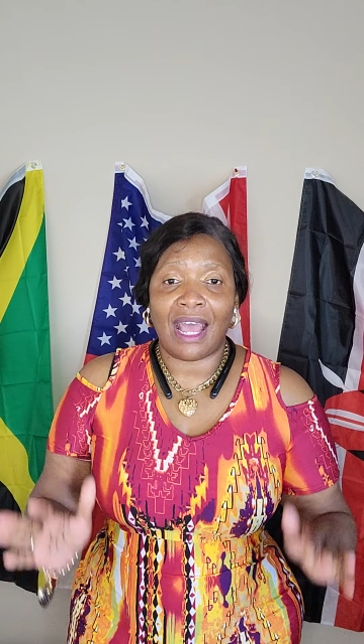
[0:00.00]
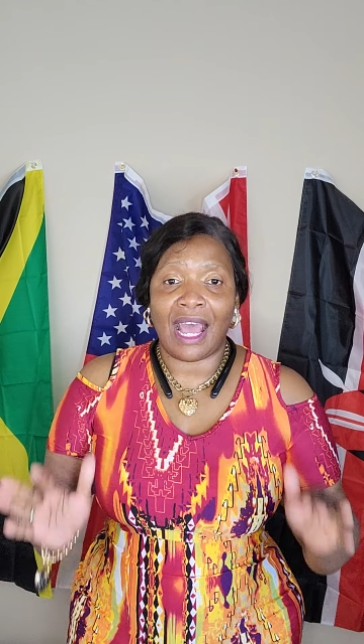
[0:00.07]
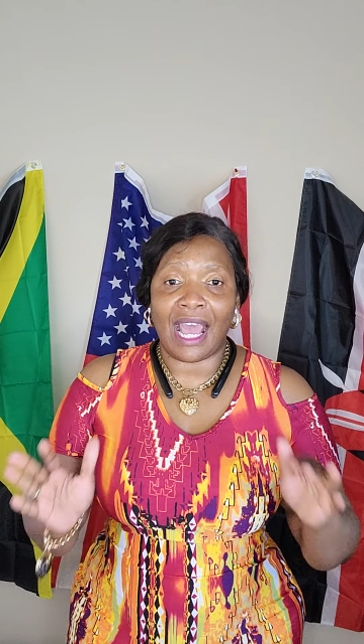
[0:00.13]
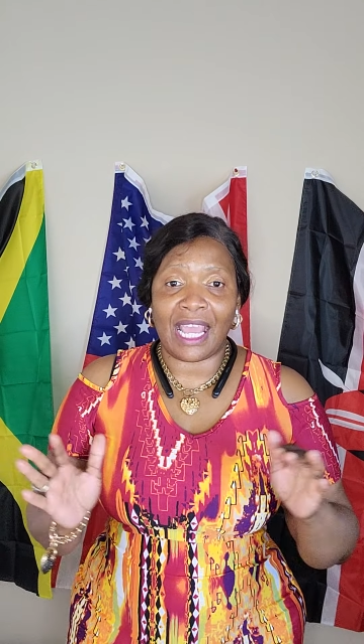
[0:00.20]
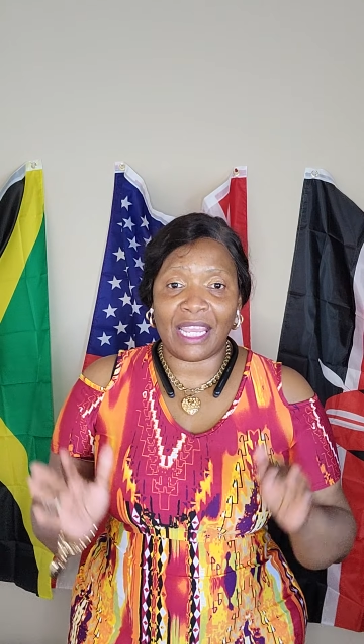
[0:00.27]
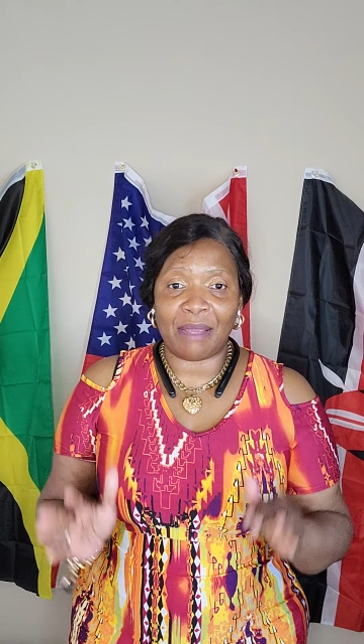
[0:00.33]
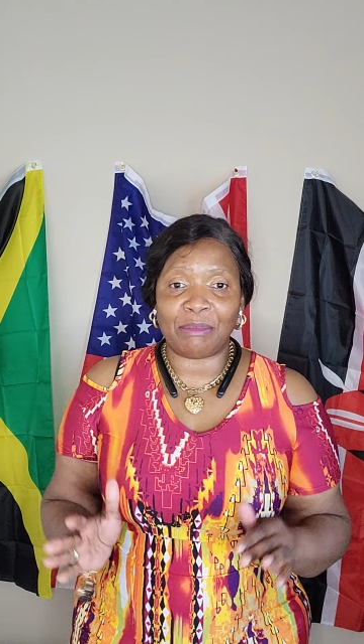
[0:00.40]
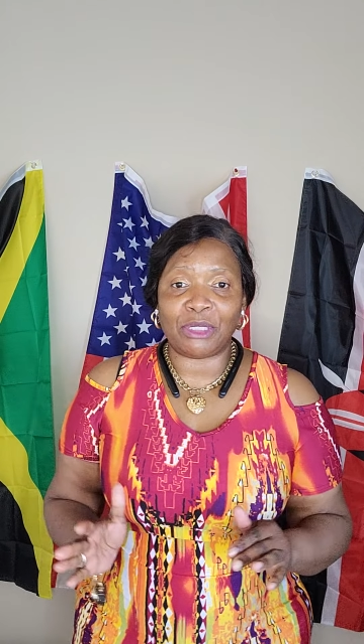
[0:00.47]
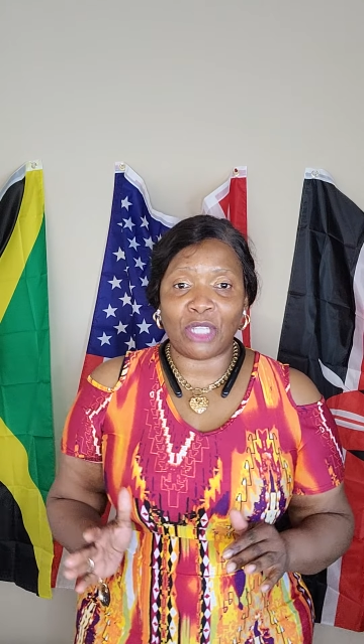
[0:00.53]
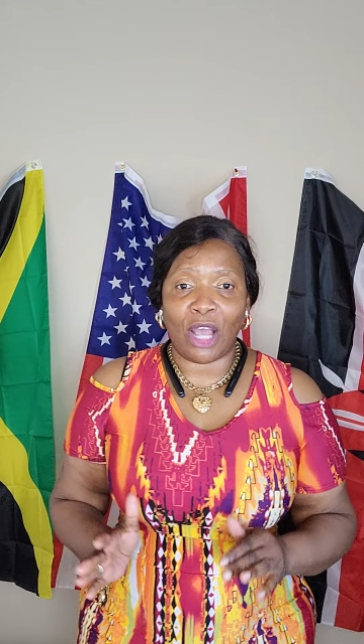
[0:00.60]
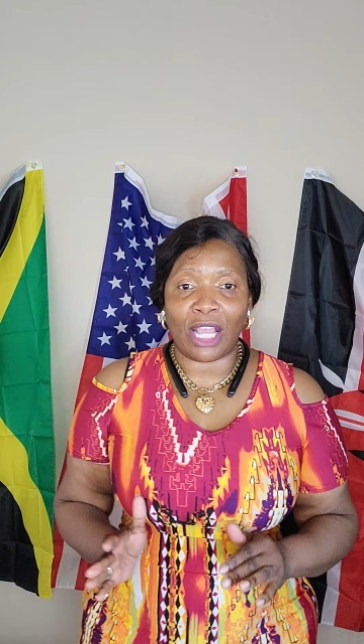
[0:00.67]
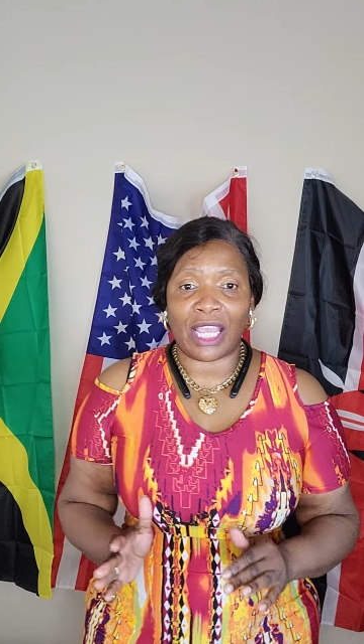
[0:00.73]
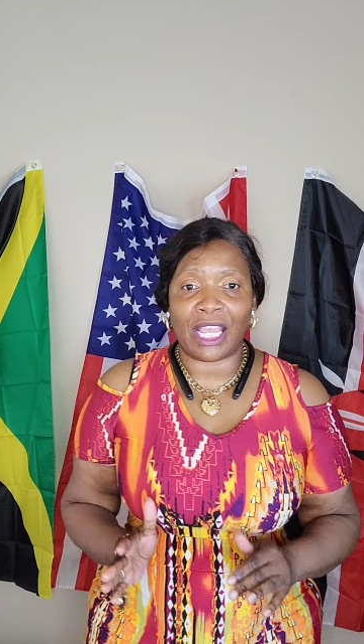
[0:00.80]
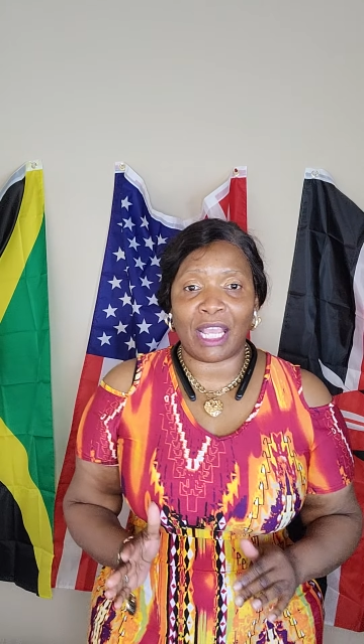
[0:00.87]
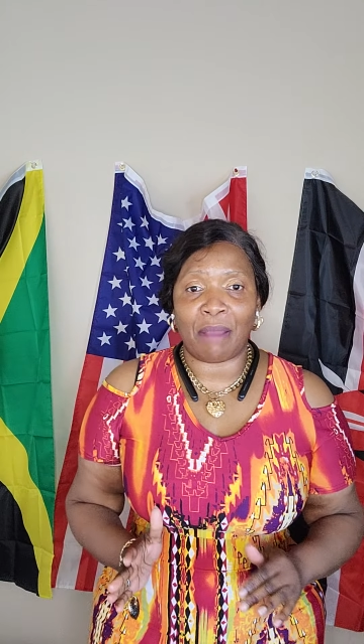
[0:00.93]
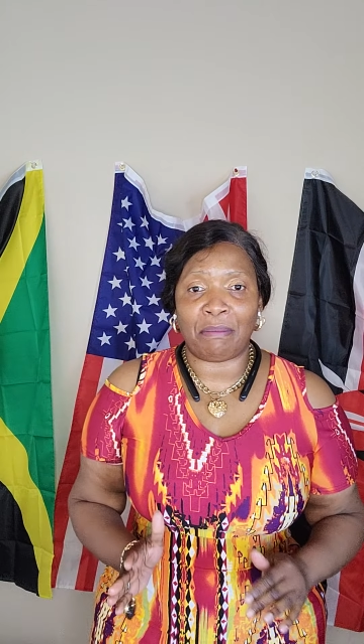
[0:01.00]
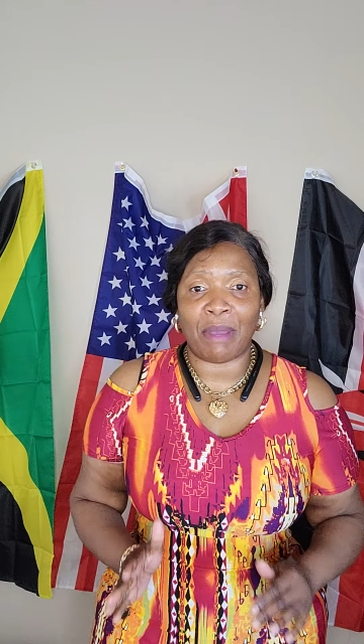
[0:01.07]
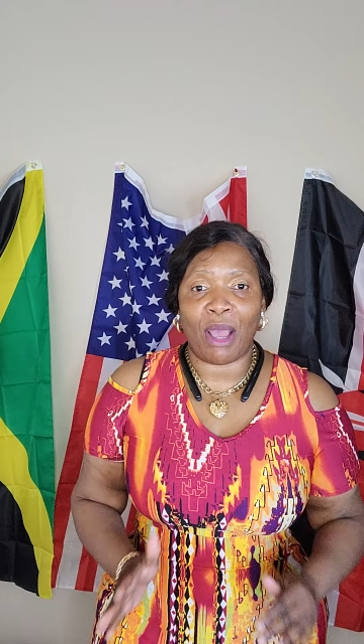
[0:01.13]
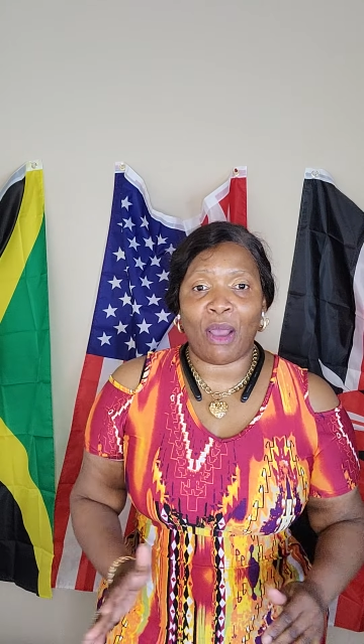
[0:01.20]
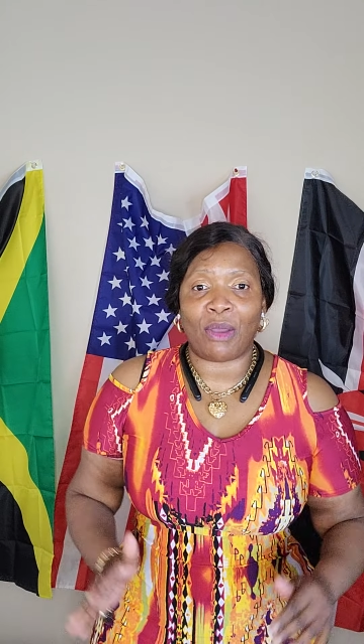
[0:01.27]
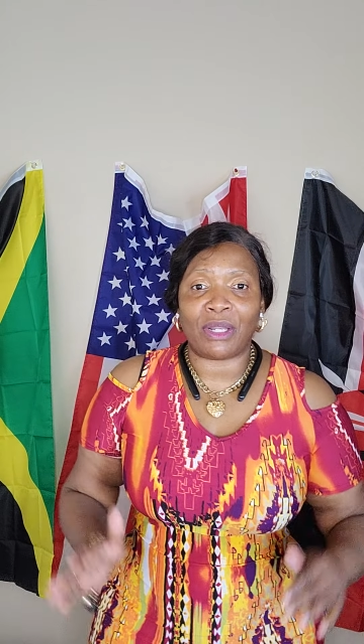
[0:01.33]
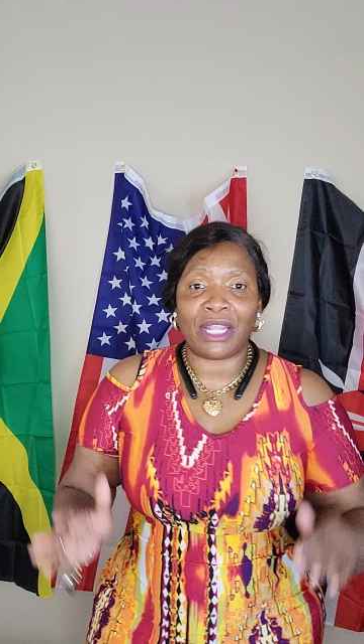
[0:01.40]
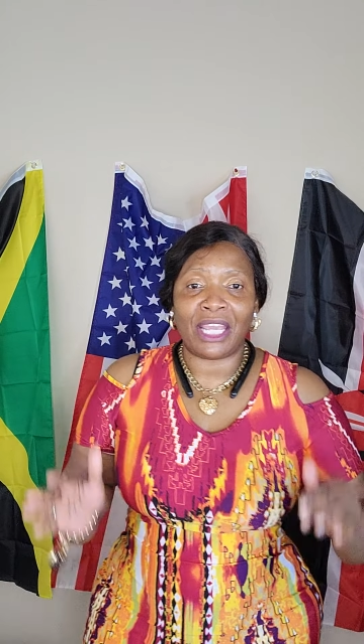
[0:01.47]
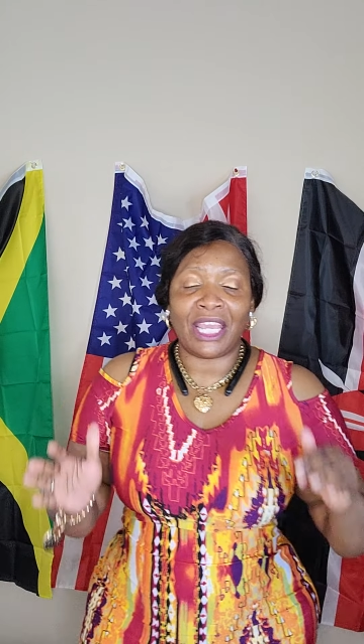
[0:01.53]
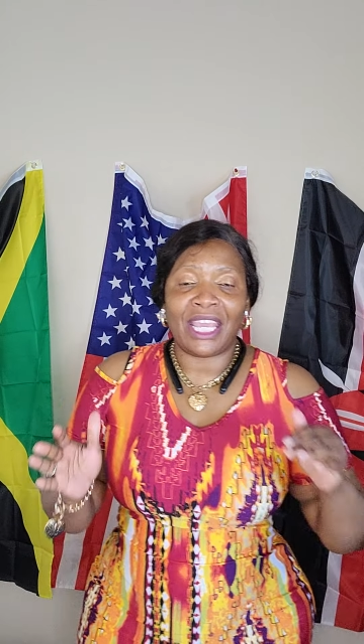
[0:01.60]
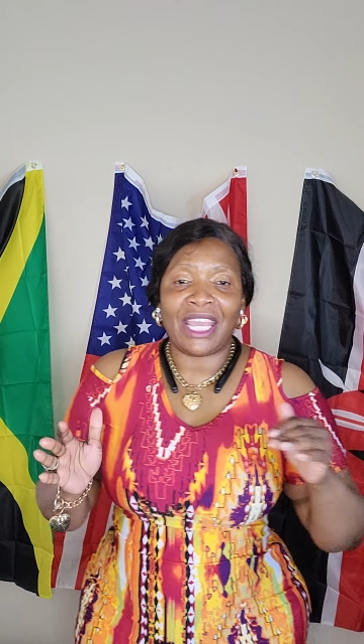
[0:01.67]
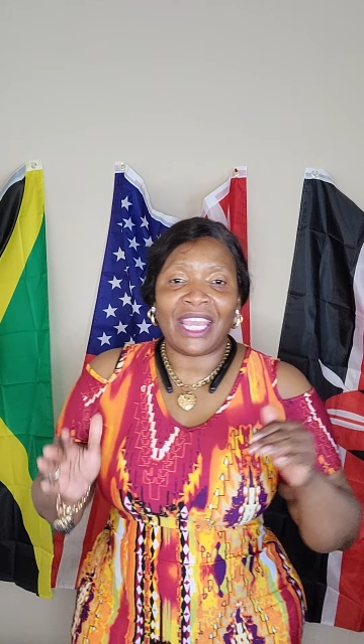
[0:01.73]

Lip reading: I am talking about